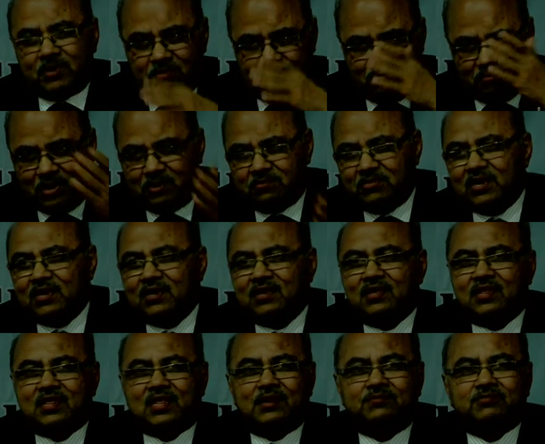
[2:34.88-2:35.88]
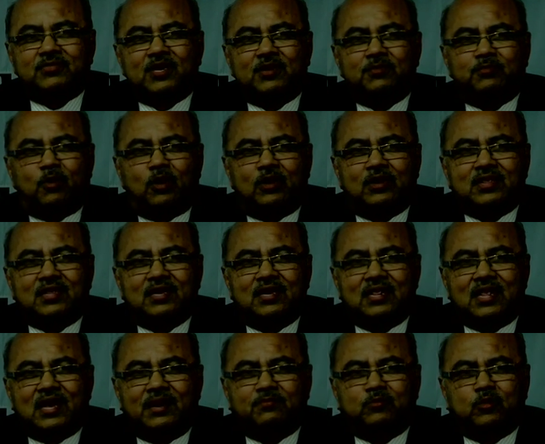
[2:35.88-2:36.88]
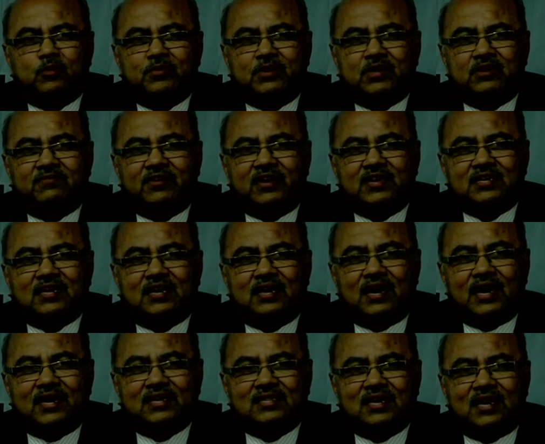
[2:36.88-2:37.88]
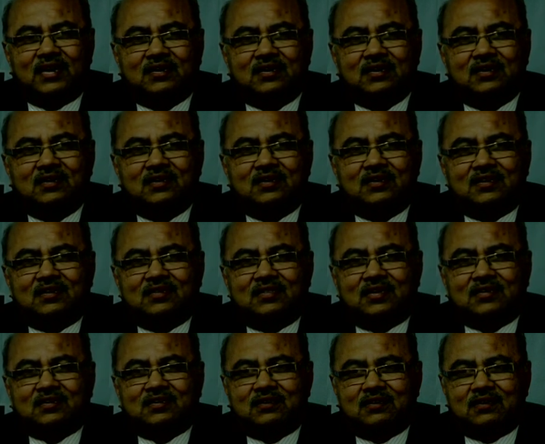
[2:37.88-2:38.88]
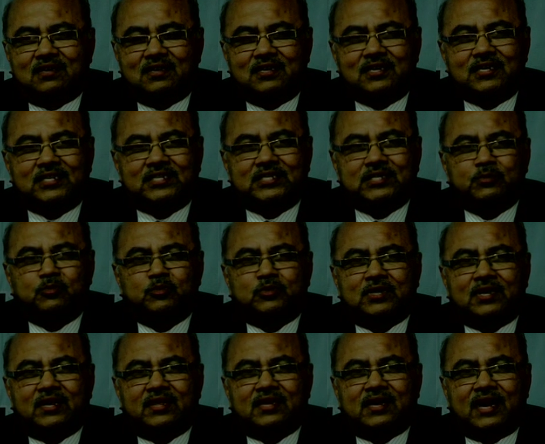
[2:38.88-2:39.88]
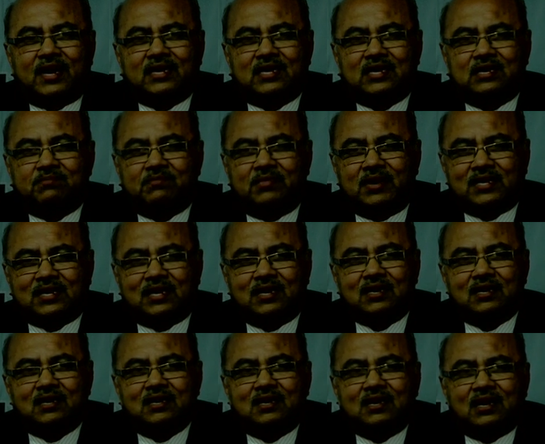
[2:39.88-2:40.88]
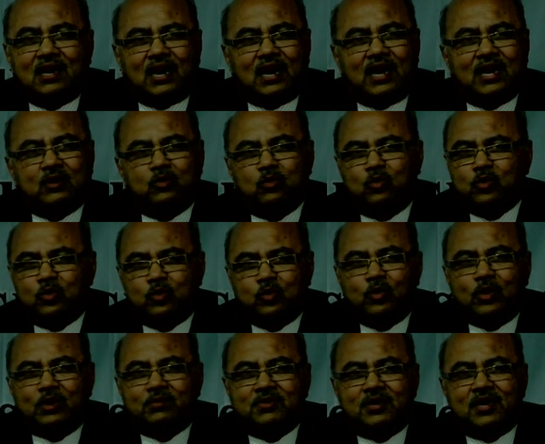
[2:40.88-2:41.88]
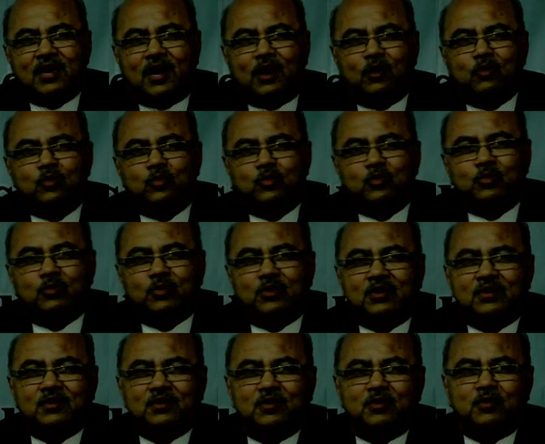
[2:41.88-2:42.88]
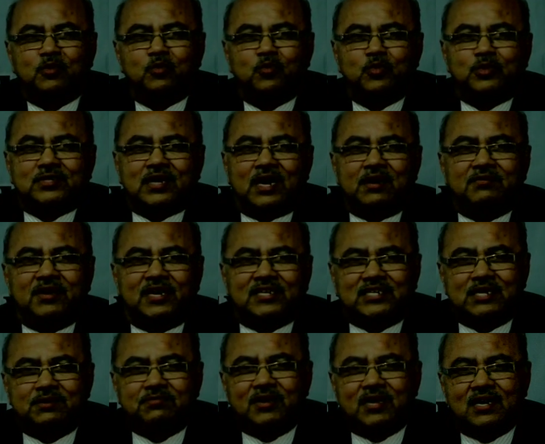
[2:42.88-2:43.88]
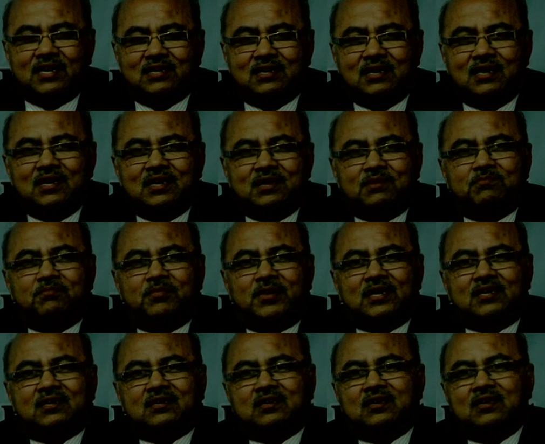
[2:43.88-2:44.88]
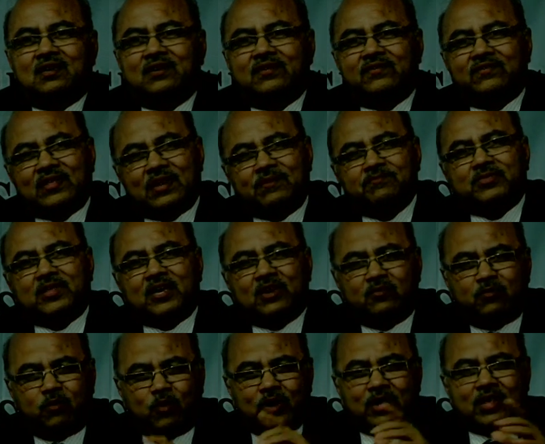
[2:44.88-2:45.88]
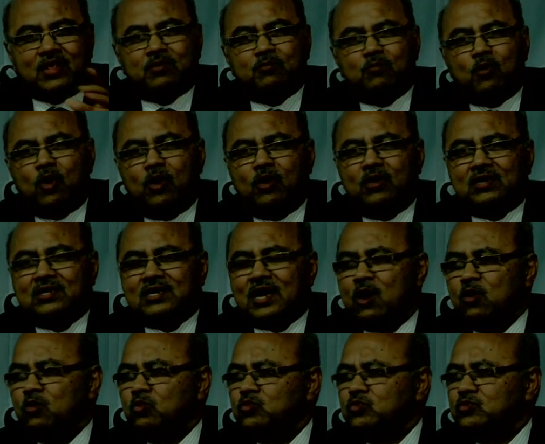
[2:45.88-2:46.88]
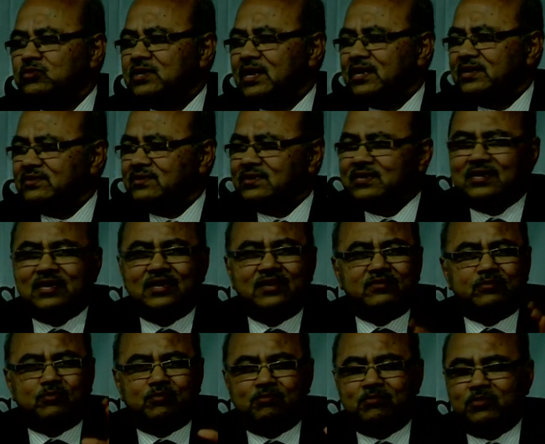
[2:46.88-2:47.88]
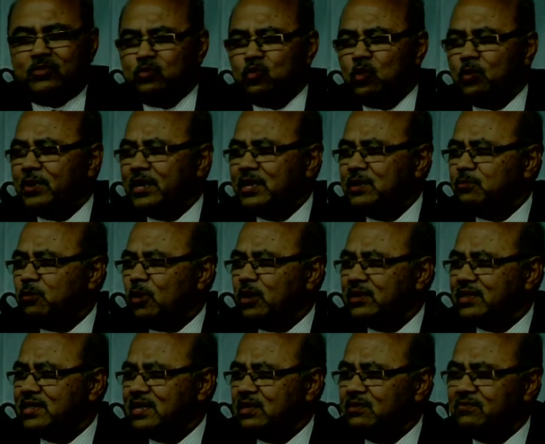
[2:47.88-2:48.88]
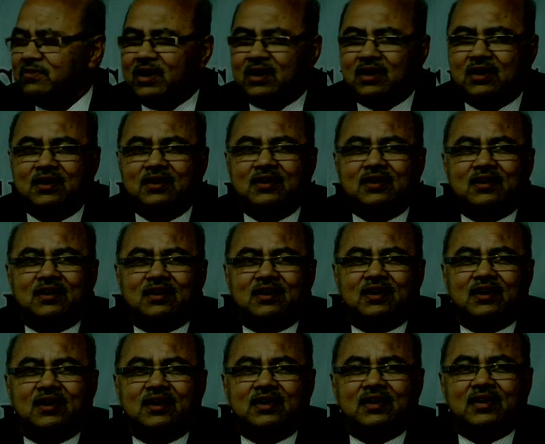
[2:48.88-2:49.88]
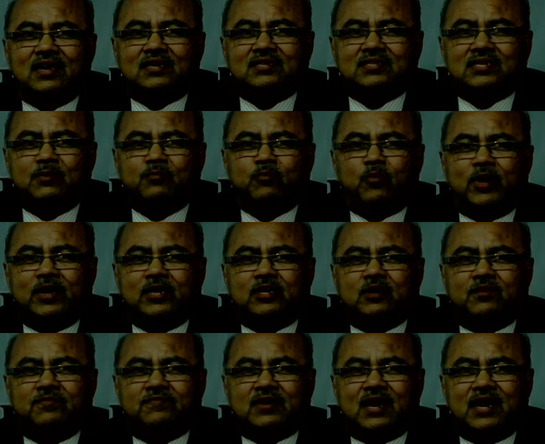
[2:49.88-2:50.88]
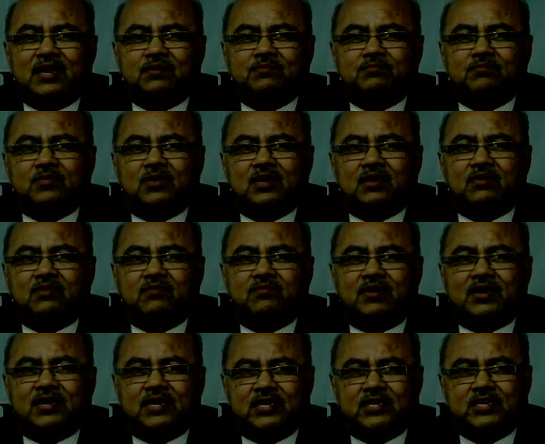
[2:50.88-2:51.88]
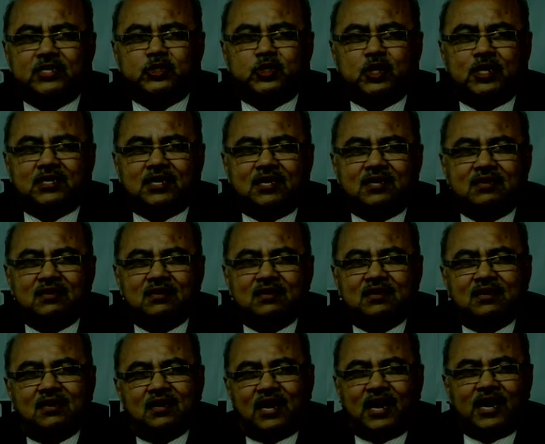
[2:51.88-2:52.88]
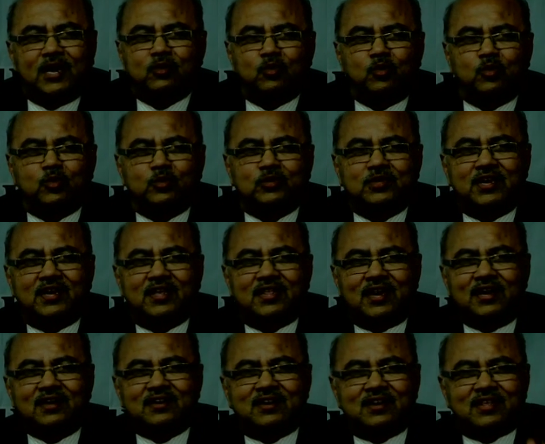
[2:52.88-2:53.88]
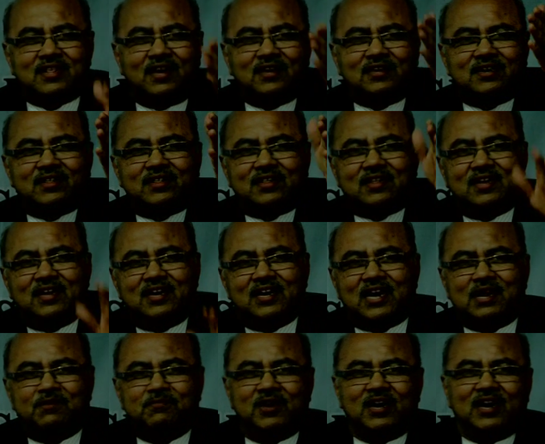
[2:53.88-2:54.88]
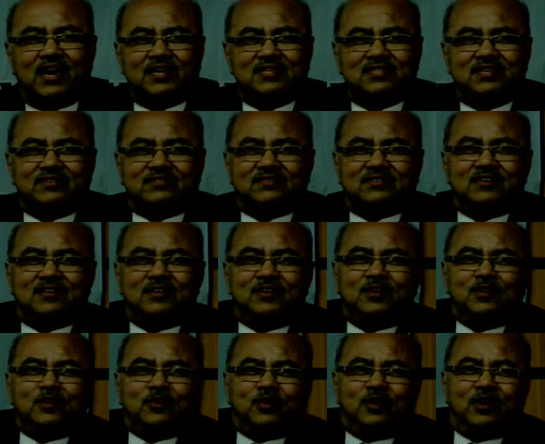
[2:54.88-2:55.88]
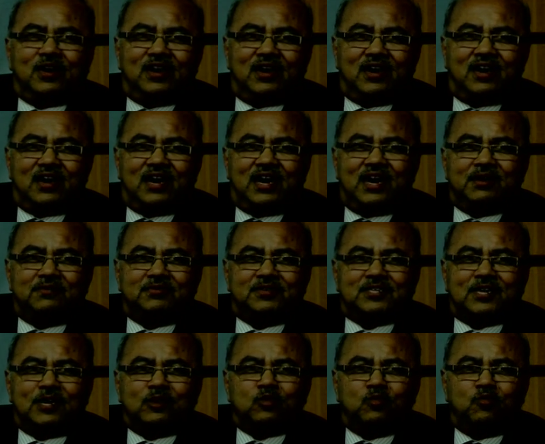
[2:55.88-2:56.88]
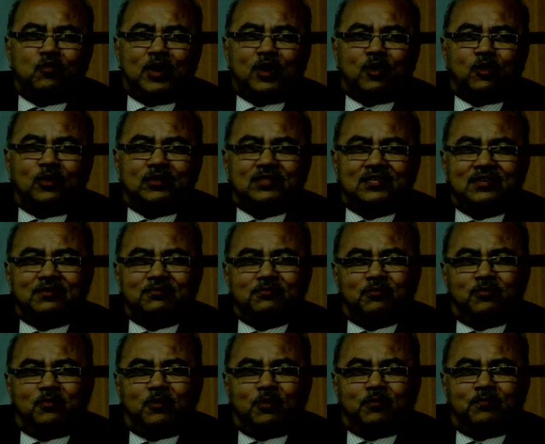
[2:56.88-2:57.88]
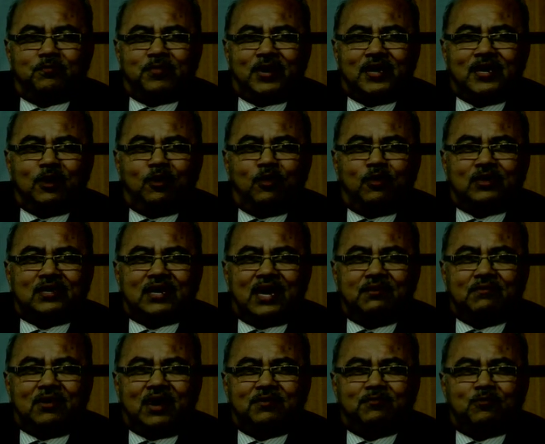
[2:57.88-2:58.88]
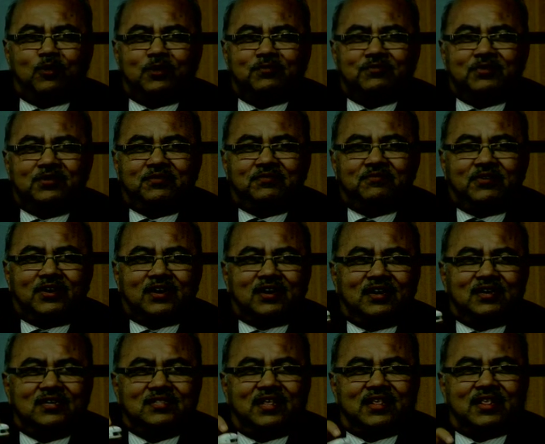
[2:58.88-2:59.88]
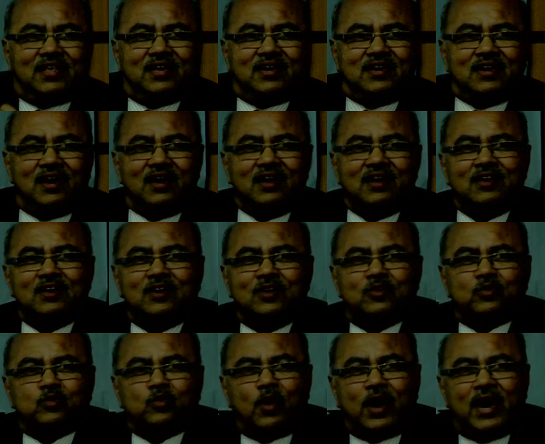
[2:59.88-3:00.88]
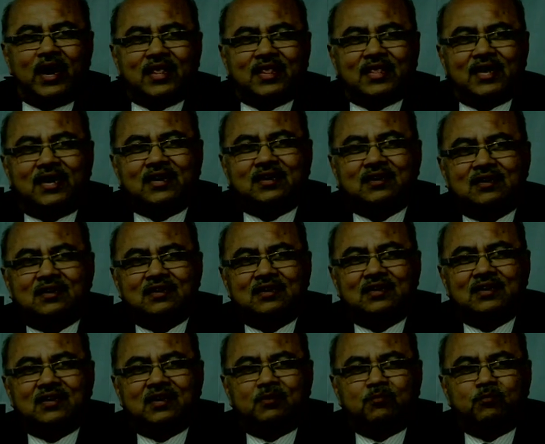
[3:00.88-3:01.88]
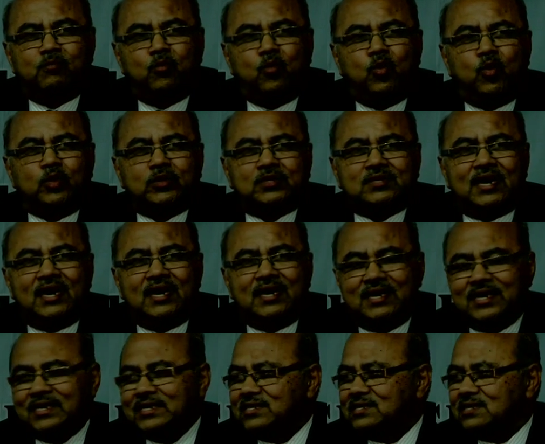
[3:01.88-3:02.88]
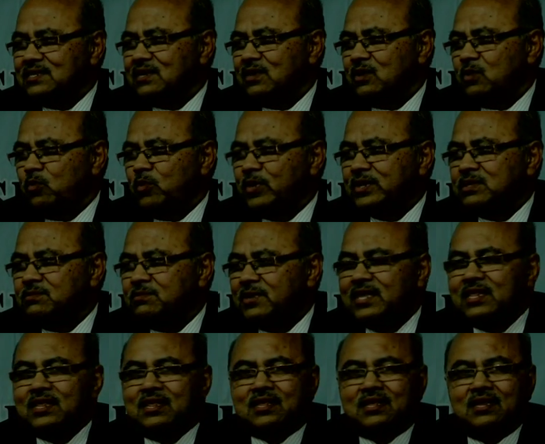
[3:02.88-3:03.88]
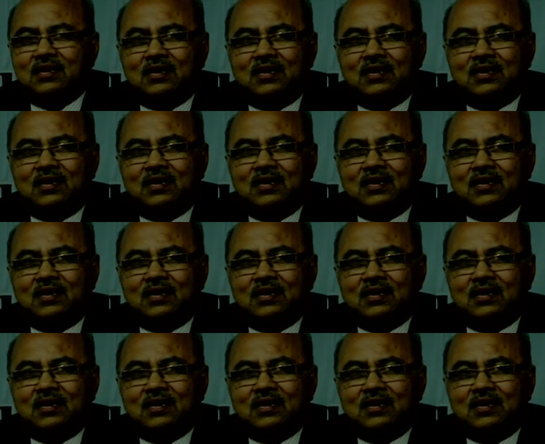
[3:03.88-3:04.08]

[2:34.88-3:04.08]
maybe something policies have to be invented like that, that redistribution is slightly better. I don't know, how we shall be achieving it, but something for a small towns and cities, so many policies were at some point of time were initiated. I don't know the result. Result is coming like this. I have still to work on this. For pretty long time, I have not been working in this area. So I said most and least, which means